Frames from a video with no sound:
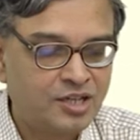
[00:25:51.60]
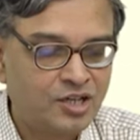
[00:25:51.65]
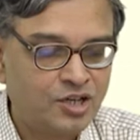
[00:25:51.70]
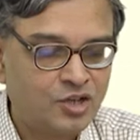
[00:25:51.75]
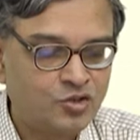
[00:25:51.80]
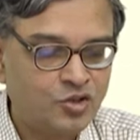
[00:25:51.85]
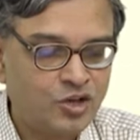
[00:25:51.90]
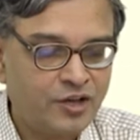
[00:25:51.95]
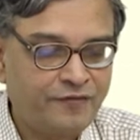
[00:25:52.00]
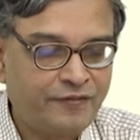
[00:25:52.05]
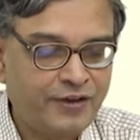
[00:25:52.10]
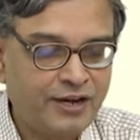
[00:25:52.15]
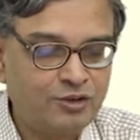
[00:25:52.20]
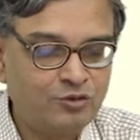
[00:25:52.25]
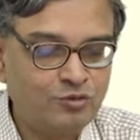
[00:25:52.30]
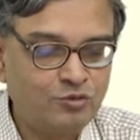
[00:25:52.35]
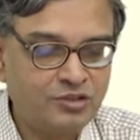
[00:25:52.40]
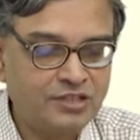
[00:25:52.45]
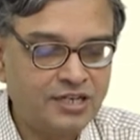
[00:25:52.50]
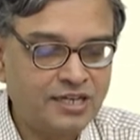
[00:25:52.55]
So, if I
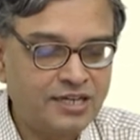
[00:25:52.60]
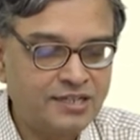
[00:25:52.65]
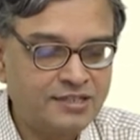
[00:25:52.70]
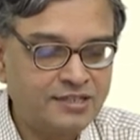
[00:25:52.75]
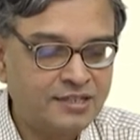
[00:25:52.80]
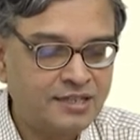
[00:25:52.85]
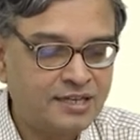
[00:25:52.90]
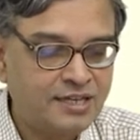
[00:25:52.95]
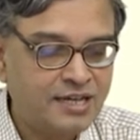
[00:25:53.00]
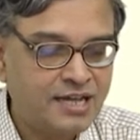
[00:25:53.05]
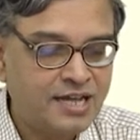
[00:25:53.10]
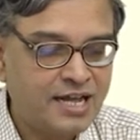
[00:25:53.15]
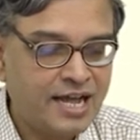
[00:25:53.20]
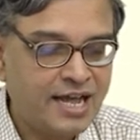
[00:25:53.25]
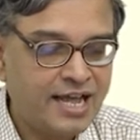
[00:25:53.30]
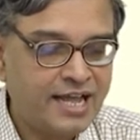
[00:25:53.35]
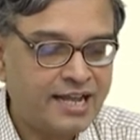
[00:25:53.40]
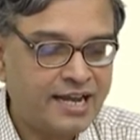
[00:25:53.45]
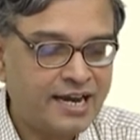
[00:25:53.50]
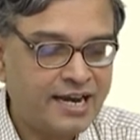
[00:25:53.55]
do this,
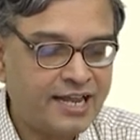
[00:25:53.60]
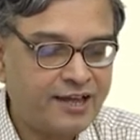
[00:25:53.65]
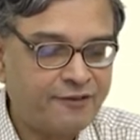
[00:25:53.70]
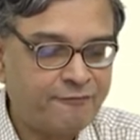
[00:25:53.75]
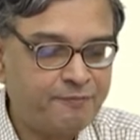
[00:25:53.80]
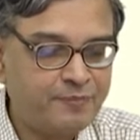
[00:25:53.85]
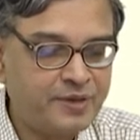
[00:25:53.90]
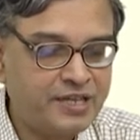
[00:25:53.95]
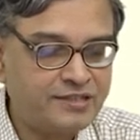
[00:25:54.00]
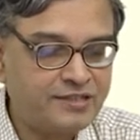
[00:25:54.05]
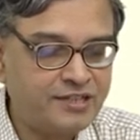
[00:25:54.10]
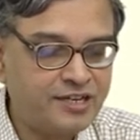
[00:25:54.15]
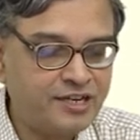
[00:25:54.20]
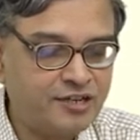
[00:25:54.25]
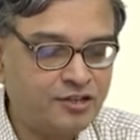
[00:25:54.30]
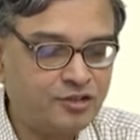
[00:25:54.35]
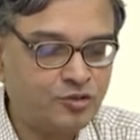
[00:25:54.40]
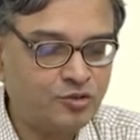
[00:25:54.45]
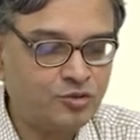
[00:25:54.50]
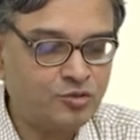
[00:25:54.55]
I get F B C
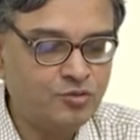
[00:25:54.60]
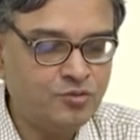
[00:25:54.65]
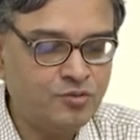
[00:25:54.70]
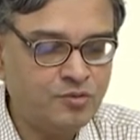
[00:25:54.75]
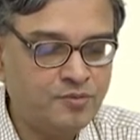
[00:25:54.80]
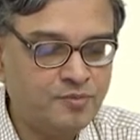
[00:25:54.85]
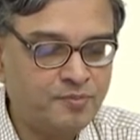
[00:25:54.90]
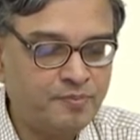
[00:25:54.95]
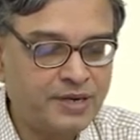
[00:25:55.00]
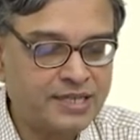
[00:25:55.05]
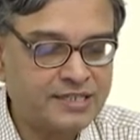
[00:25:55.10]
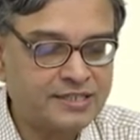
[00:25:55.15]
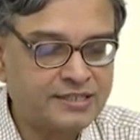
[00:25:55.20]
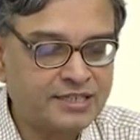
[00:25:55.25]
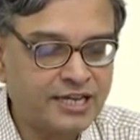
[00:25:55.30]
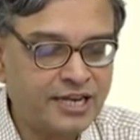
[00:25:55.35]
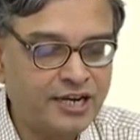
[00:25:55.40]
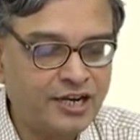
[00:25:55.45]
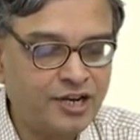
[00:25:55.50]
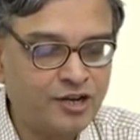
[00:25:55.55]
into two plus
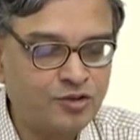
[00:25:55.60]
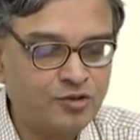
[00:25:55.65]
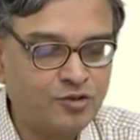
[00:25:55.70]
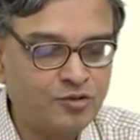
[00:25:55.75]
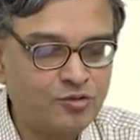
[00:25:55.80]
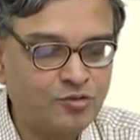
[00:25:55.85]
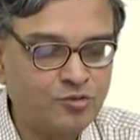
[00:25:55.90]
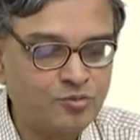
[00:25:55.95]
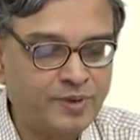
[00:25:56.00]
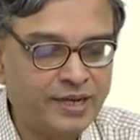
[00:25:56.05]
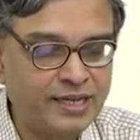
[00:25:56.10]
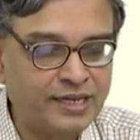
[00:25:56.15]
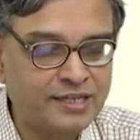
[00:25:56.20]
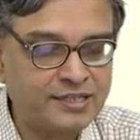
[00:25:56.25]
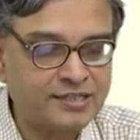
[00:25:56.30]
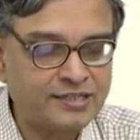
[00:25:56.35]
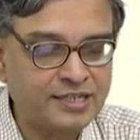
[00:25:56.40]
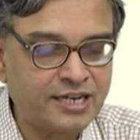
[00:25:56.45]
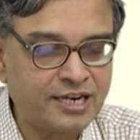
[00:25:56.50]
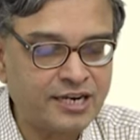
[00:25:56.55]
ten into two
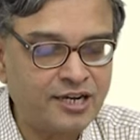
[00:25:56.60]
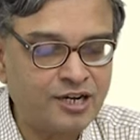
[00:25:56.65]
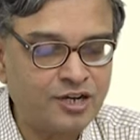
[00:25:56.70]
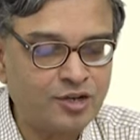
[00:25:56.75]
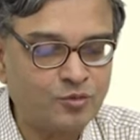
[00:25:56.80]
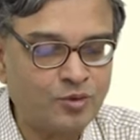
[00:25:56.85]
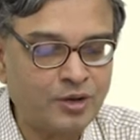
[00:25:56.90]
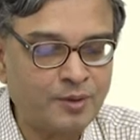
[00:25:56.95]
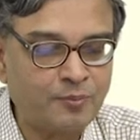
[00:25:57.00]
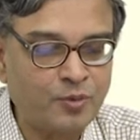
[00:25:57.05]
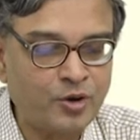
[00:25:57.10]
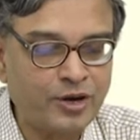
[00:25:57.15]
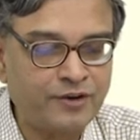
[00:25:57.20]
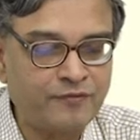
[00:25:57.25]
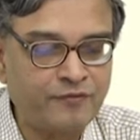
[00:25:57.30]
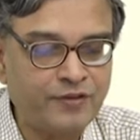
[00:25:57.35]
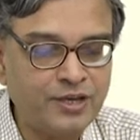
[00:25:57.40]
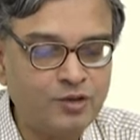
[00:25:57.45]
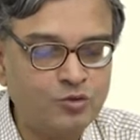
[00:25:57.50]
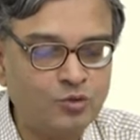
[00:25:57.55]
minus ten into one point
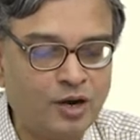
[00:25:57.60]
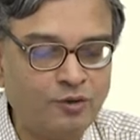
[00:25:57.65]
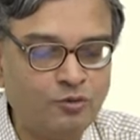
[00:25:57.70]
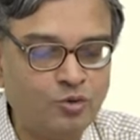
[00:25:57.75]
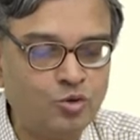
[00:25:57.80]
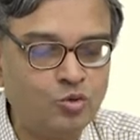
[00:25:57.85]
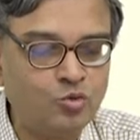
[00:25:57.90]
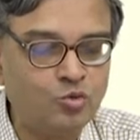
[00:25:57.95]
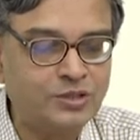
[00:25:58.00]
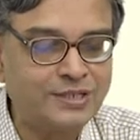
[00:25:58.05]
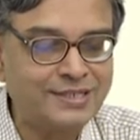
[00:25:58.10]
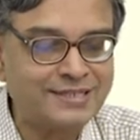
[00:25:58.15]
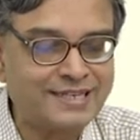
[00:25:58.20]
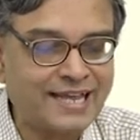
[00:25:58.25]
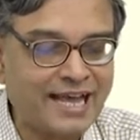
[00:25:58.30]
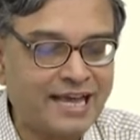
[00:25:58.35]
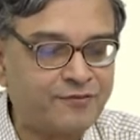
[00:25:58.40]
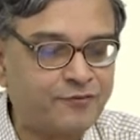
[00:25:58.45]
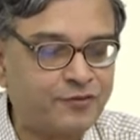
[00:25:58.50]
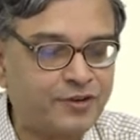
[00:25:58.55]
five. You have to do this
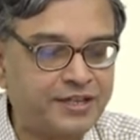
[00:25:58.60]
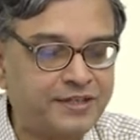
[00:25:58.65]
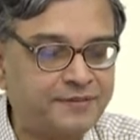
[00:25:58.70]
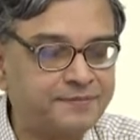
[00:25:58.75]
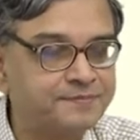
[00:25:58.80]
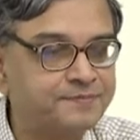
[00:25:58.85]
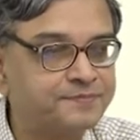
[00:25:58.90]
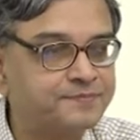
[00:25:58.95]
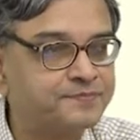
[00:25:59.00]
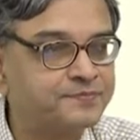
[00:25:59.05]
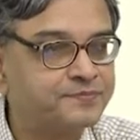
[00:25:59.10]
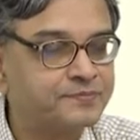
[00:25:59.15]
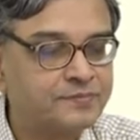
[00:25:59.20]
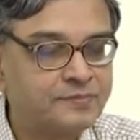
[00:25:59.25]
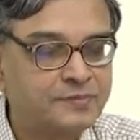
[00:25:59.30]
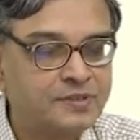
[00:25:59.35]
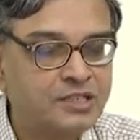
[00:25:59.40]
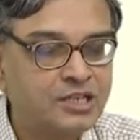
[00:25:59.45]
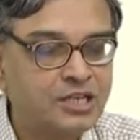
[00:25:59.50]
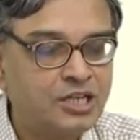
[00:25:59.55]
carefully.
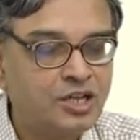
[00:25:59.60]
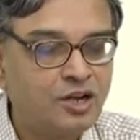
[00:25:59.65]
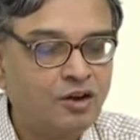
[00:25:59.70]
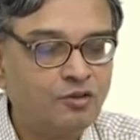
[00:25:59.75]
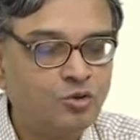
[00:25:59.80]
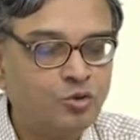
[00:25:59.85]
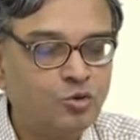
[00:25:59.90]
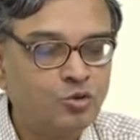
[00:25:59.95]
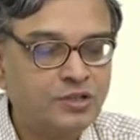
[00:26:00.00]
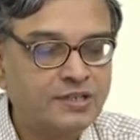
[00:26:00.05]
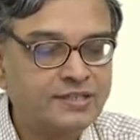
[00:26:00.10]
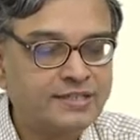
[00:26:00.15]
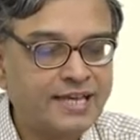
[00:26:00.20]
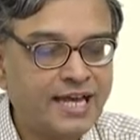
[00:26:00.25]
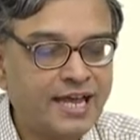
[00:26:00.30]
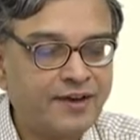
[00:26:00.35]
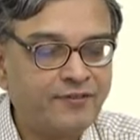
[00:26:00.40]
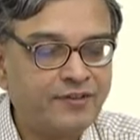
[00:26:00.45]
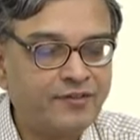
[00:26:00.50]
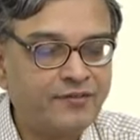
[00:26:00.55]
You have to do this
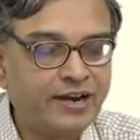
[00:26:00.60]
carefully.